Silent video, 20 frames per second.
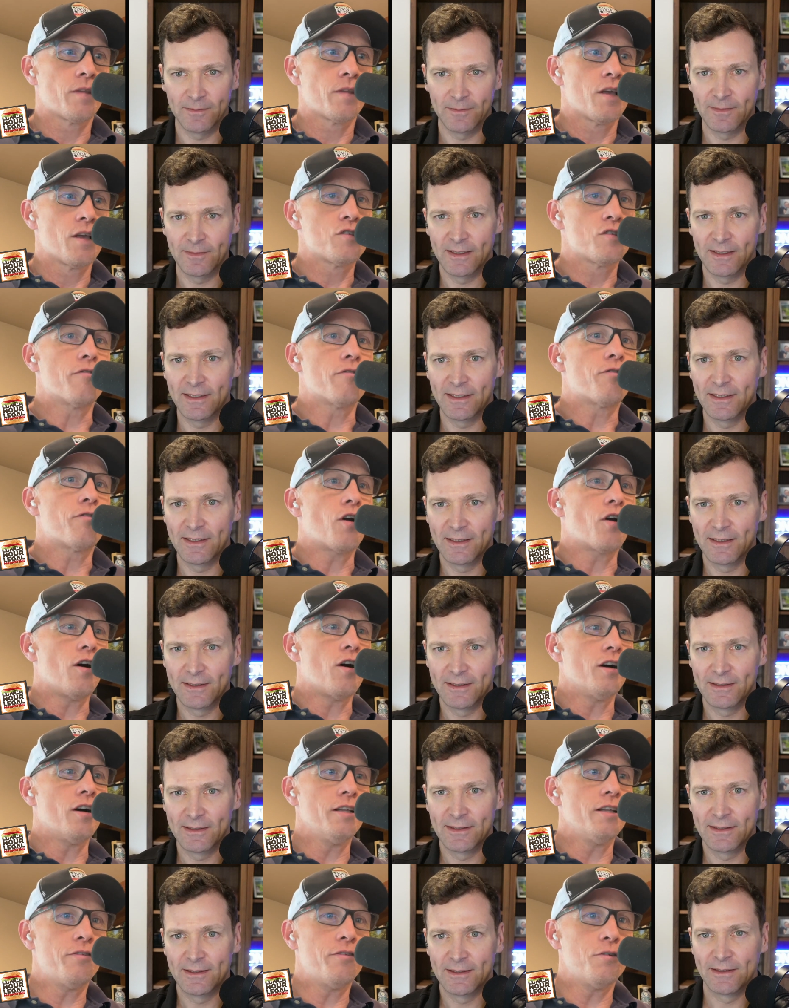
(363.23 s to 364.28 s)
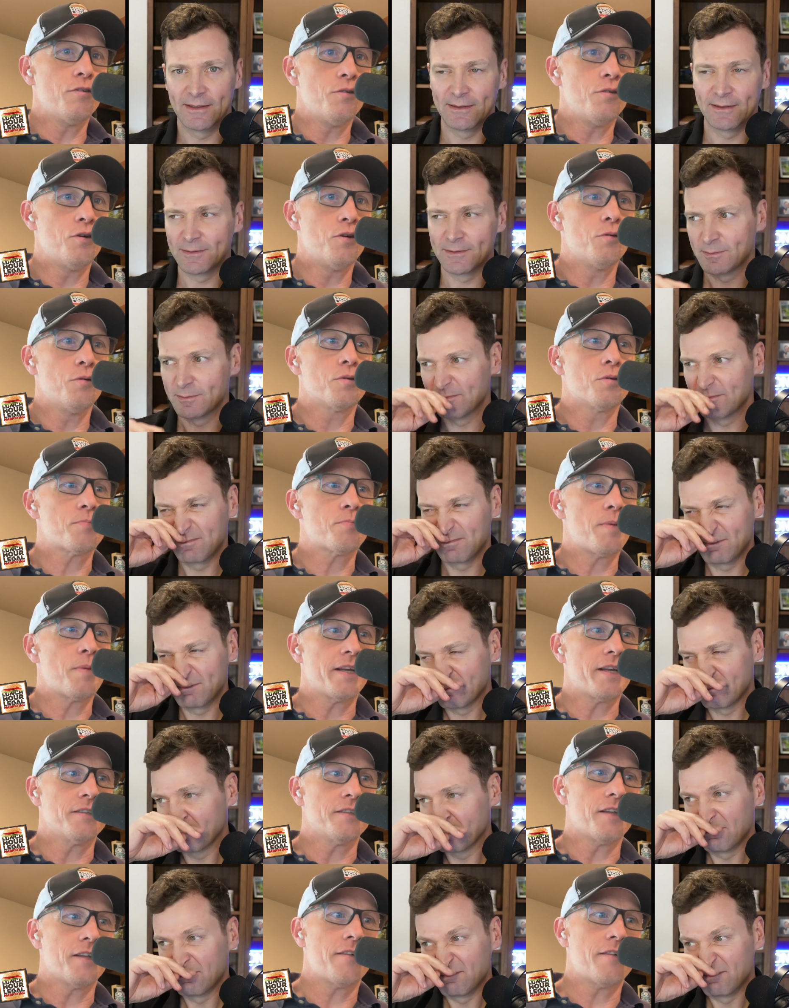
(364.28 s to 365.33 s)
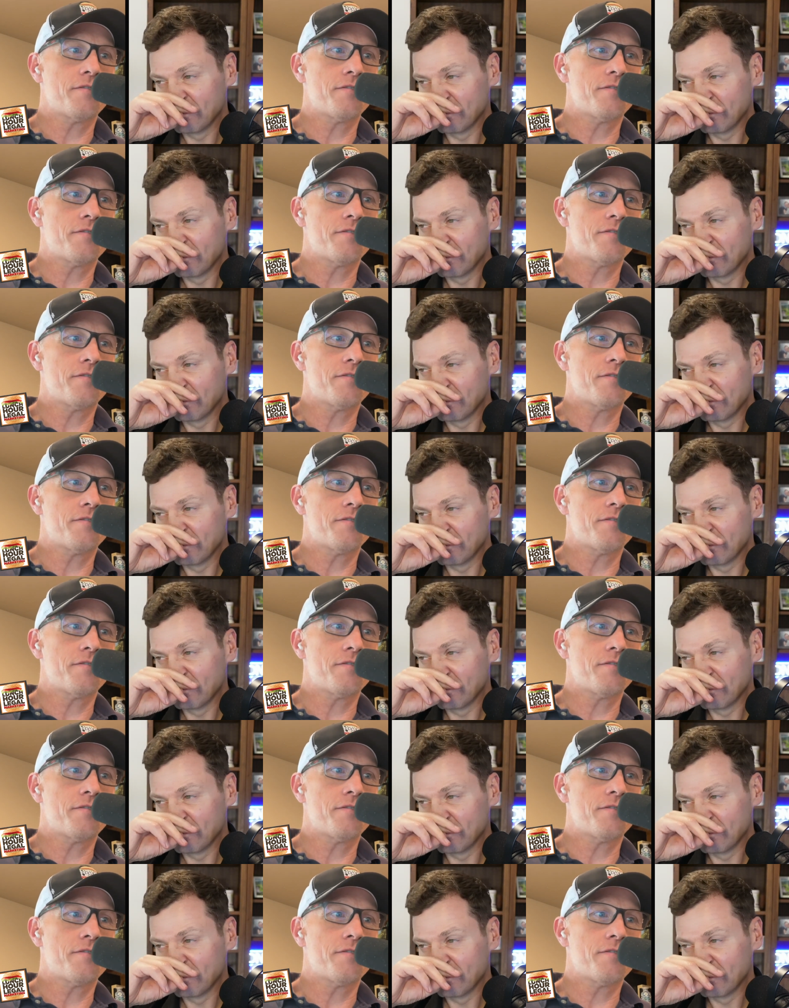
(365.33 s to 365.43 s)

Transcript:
Speaker 1: So for all of you who were spending a lot of